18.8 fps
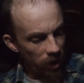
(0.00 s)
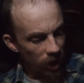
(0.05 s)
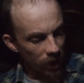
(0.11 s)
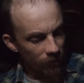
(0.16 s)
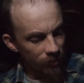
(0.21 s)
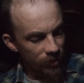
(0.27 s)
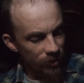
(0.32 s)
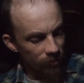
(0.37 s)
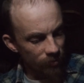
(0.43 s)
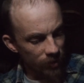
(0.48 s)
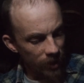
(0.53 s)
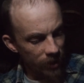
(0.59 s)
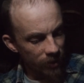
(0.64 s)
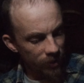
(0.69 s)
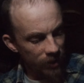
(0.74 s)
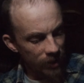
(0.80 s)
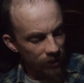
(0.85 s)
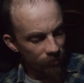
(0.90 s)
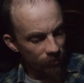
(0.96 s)
It was a
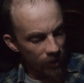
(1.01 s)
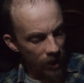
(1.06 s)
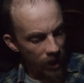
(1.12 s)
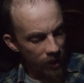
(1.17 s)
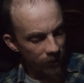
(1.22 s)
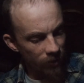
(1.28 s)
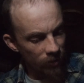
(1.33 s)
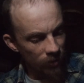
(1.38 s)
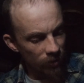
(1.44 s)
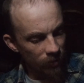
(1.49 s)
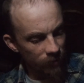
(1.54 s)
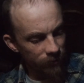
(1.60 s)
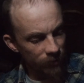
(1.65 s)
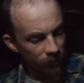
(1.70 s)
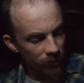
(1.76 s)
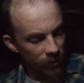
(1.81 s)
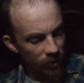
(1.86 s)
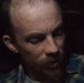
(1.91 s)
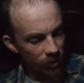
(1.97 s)
renegade radical
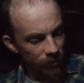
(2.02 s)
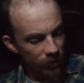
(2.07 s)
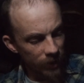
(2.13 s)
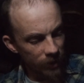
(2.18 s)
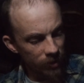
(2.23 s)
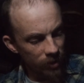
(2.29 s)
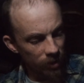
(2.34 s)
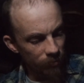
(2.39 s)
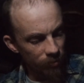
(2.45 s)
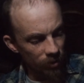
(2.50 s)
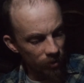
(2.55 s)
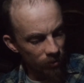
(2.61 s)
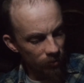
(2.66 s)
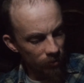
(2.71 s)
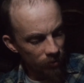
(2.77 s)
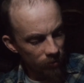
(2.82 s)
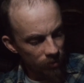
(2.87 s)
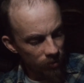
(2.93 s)
from the UAW